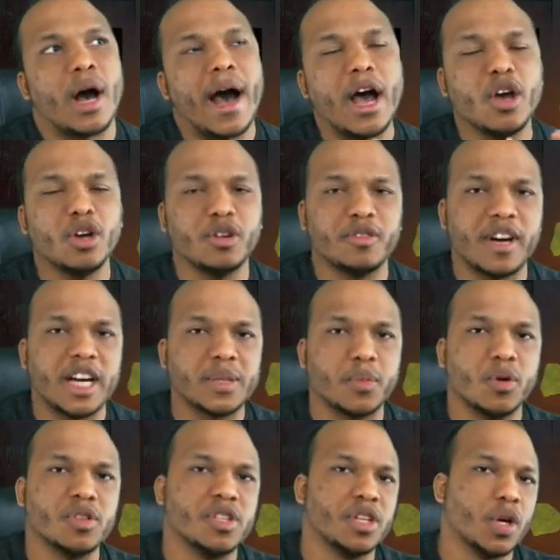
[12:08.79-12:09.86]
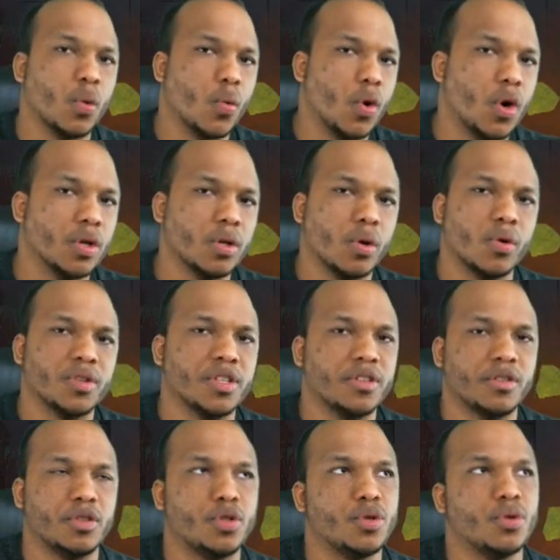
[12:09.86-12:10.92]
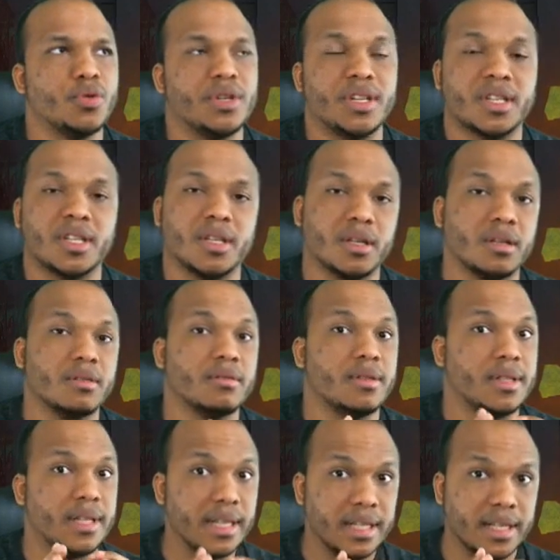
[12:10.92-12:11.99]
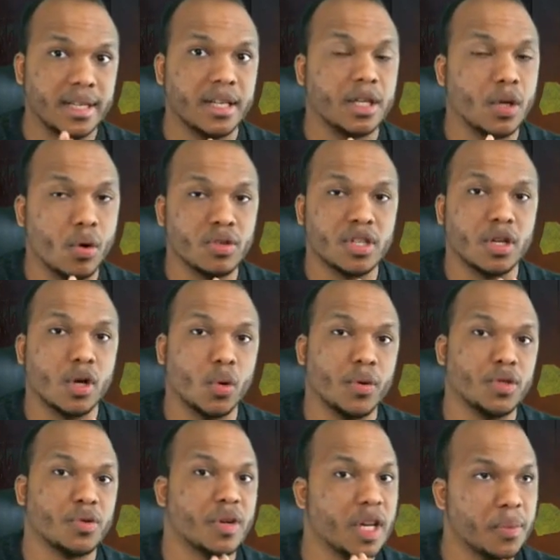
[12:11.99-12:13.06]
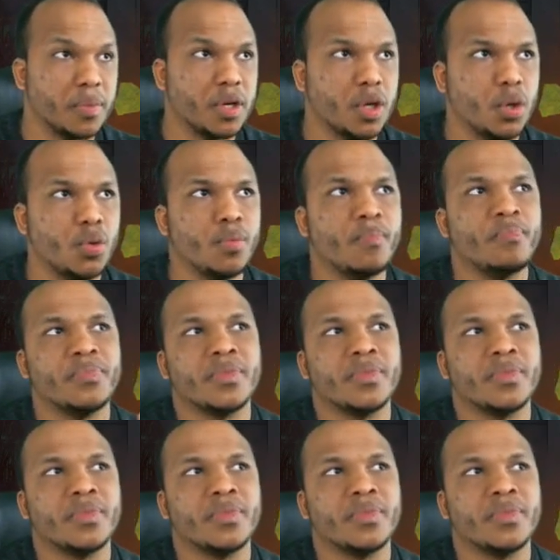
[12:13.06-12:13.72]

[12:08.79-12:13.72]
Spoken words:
Iron Grasp on tier 1 or tier 2 is still decent. It goes a long way to helping you.